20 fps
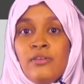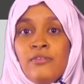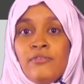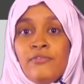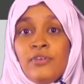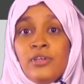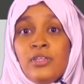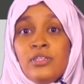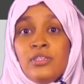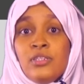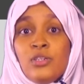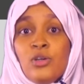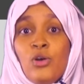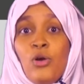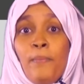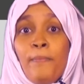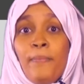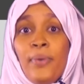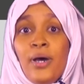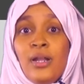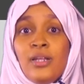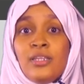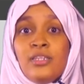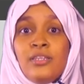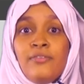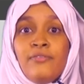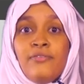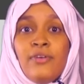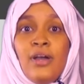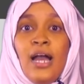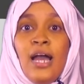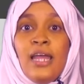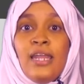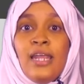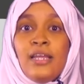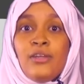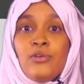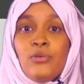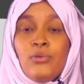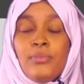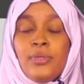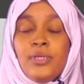First, comparative anatomy.